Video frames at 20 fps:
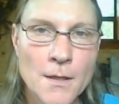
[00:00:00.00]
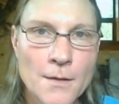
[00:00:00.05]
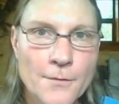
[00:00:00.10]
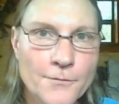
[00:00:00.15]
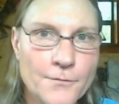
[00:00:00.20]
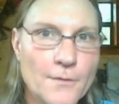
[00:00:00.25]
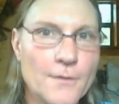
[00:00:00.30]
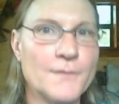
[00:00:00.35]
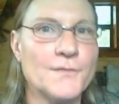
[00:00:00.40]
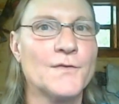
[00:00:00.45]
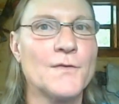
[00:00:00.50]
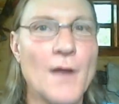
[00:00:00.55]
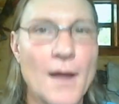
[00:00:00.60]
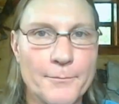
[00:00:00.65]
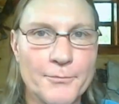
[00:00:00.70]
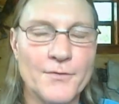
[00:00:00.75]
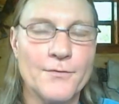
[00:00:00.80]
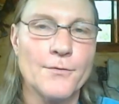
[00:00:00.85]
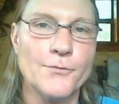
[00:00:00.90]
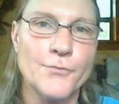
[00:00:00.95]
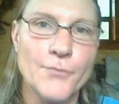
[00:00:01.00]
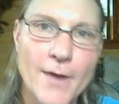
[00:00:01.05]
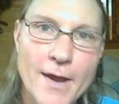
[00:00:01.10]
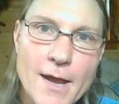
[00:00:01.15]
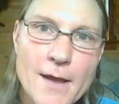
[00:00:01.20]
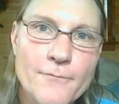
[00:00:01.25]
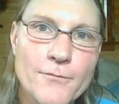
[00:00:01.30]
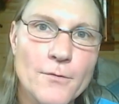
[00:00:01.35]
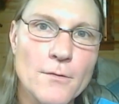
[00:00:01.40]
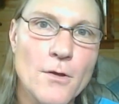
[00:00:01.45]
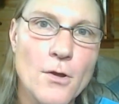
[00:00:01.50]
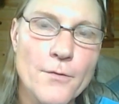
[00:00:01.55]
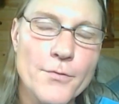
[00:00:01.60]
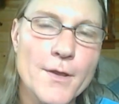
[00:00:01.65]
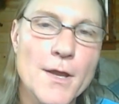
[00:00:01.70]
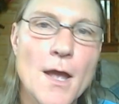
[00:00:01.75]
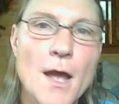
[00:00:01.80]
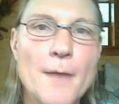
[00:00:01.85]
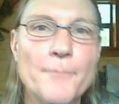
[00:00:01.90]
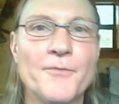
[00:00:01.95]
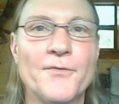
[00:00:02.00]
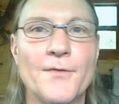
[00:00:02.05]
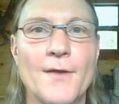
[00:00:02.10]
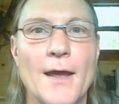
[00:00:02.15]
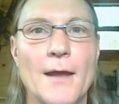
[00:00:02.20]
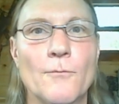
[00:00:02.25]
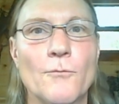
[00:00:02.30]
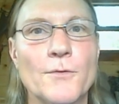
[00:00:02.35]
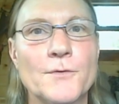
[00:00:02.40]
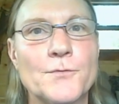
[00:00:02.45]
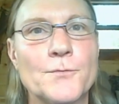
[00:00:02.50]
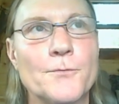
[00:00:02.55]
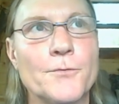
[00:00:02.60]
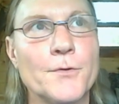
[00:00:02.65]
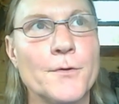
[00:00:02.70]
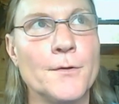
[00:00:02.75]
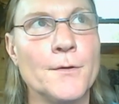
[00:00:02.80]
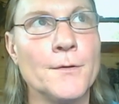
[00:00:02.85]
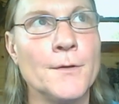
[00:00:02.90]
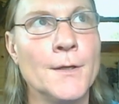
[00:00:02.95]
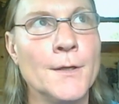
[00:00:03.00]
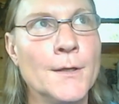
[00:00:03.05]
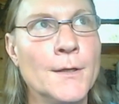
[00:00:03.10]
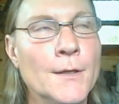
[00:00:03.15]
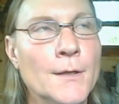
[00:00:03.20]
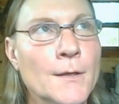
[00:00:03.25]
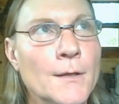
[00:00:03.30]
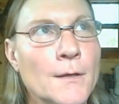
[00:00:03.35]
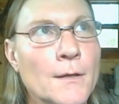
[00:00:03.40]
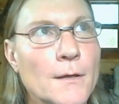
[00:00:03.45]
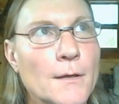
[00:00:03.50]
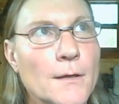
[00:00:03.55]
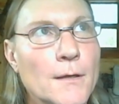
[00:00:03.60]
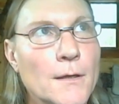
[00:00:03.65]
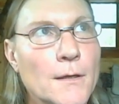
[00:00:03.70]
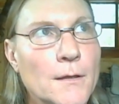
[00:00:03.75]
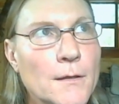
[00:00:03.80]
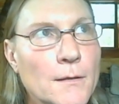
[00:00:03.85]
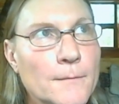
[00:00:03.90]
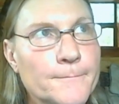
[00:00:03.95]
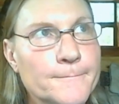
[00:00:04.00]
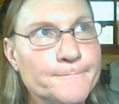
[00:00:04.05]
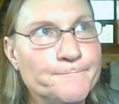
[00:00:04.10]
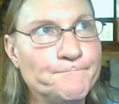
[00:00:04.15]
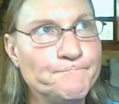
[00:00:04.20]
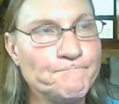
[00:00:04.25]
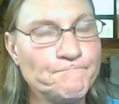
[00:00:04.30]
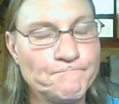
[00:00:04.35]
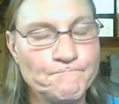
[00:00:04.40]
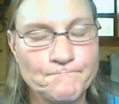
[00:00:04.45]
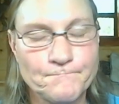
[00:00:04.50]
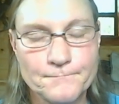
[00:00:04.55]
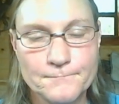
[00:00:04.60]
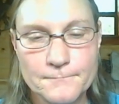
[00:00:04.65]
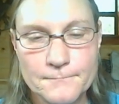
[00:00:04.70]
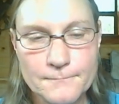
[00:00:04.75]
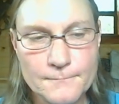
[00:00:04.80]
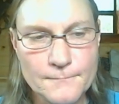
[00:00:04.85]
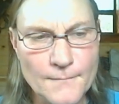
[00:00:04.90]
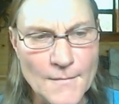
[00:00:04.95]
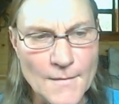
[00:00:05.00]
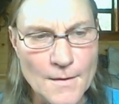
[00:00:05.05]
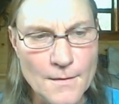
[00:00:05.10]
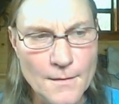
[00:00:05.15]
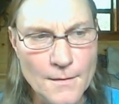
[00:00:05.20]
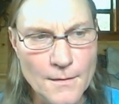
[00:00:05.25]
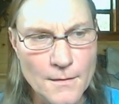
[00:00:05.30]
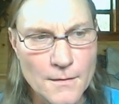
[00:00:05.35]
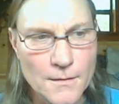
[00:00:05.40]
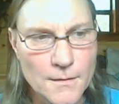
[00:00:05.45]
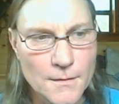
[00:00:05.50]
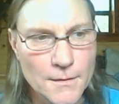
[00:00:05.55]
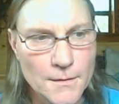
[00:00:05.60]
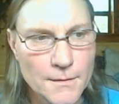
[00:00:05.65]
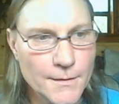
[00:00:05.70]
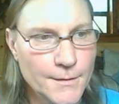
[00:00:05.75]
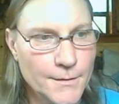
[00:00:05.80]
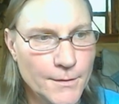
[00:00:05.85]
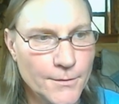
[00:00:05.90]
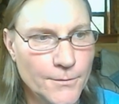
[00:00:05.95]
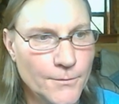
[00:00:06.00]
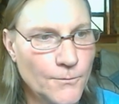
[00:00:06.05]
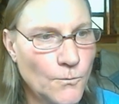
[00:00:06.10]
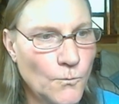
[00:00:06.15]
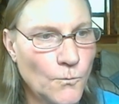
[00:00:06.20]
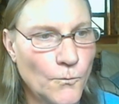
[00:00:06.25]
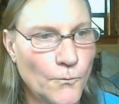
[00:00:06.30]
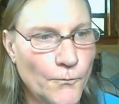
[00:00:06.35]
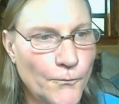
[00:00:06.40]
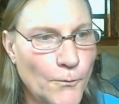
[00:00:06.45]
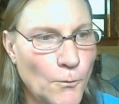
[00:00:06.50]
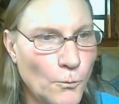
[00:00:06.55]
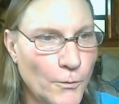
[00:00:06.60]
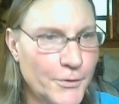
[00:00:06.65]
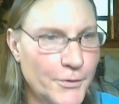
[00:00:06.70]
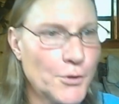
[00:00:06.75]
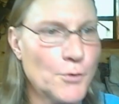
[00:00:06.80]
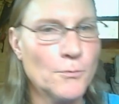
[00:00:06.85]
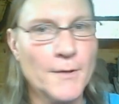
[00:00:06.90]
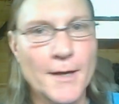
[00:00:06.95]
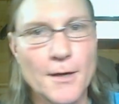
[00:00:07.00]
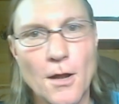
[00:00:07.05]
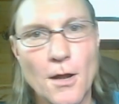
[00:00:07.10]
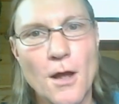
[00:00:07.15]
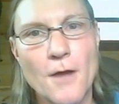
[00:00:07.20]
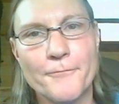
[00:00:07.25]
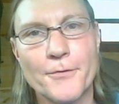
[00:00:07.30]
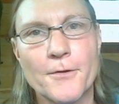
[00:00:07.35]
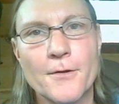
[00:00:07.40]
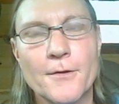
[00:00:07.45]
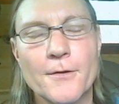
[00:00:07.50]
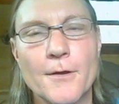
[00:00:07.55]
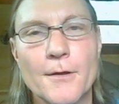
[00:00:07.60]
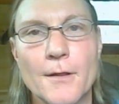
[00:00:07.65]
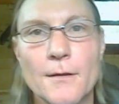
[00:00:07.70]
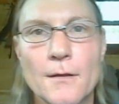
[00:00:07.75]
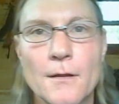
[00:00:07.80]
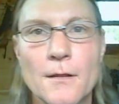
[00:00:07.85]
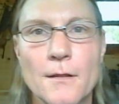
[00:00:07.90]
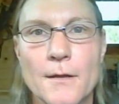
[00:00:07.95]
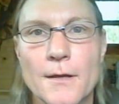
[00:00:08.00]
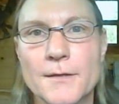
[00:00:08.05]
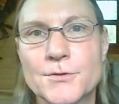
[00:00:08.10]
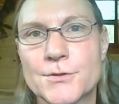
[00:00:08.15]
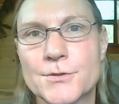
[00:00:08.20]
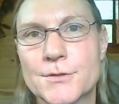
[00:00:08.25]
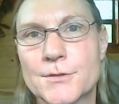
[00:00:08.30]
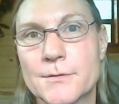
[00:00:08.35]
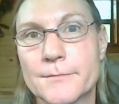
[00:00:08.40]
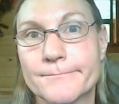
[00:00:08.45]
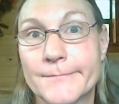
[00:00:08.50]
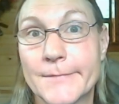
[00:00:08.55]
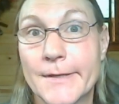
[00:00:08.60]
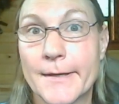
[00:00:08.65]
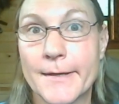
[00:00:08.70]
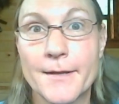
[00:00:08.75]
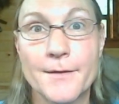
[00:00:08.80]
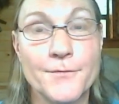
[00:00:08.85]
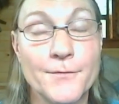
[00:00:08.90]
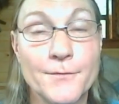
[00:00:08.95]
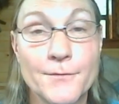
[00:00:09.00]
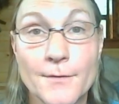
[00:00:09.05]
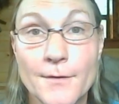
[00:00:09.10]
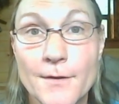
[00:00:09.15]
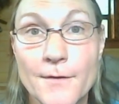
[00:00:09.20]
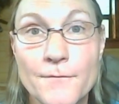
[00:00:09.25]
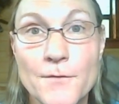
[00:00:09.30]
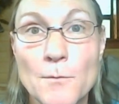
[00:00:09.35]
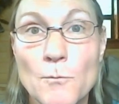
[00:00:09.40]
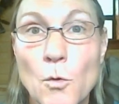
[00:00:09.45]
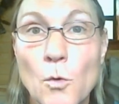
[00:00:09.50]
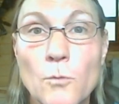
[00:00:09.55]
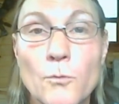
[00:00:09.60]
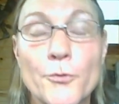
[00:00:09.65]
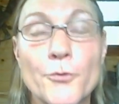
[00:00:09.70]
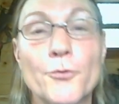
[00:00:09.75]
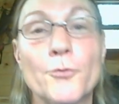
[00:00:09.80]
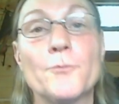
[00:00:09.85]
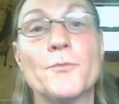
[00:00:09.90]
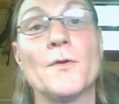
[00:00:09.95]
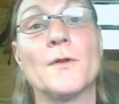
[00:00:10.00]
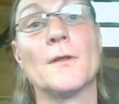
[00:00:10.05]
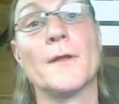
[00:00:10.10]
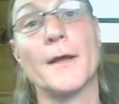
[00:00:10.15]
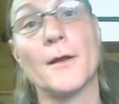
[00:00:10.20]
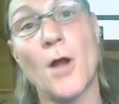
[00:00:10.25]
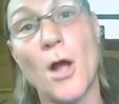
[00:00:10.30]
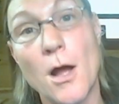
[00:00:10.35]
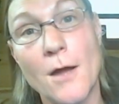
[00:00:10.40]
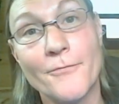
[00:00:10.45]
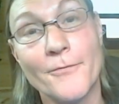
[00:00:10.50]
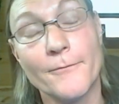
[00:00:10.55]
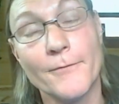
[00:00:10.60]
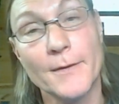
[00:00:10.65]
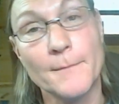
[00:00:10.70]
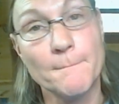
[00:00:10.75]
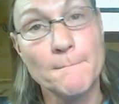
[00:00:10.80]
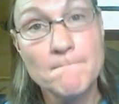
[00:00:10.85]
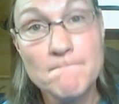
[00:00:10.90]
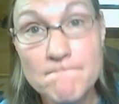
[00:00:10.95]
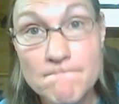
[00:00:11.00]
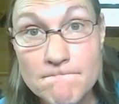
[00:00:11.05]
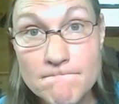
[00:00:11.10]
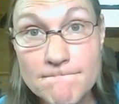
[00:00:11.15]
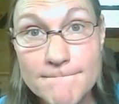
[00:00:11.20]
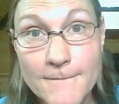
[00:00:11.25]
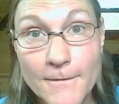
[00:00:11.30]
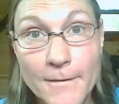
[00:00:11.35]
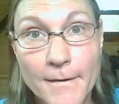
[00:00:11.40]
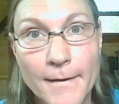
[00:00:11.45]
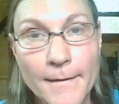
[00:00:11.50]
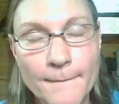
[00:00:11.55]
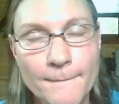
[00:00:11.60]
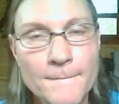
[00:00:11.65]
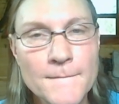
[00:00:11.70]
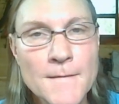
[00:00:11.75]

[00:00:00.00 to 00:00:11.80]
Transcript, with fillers: So it stops the travel on the upside, which would, um, uh, you know, for when you let off the clutch, I guess give you more room to let off of it. Okay."